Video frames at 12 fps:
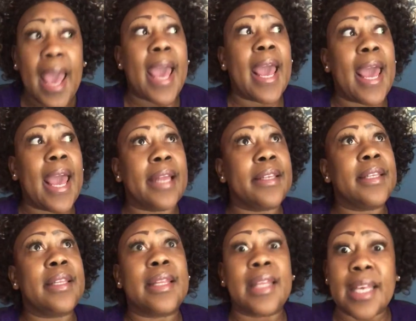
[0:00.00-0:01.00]

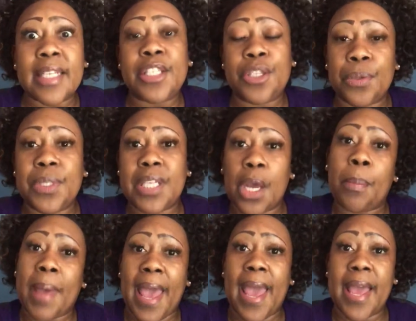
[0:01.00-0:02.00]
And this too shall
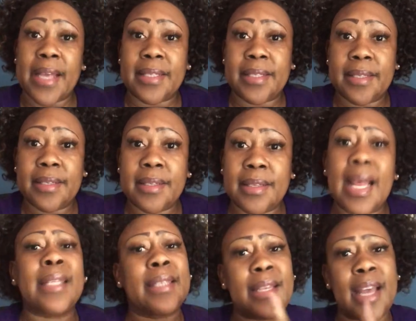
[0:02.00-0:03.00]
pass.
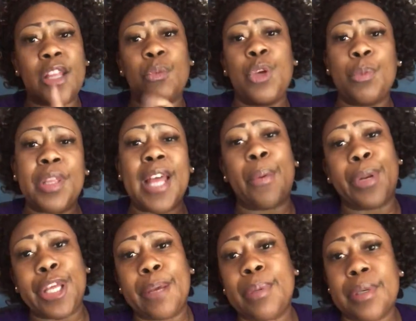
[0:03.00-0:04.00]
That's another one. You put that one
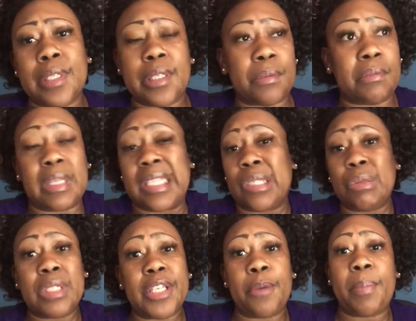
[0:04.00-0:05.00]
in your books too. This
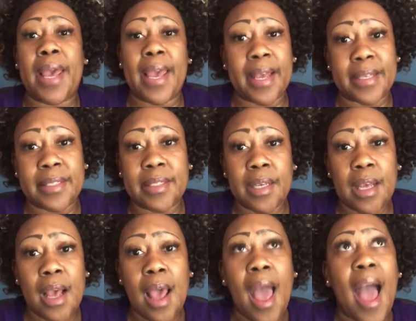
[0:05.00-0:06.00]
too shall pass.
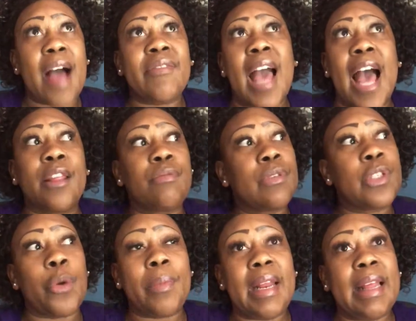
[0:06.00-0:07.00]
I've gotten through
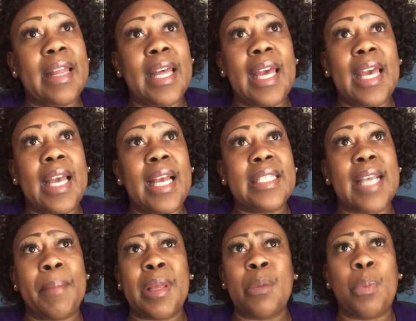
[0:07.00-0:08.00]
so many things.
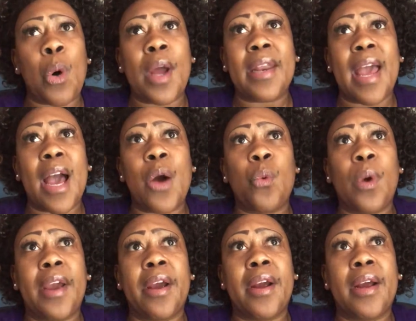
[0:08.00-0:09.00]
I'm at the point now
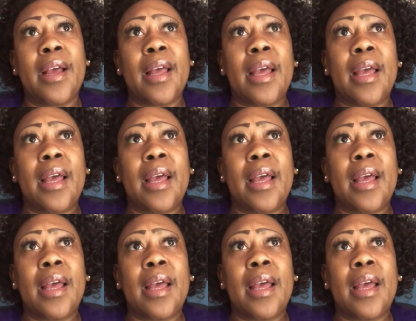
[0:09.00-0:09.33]
where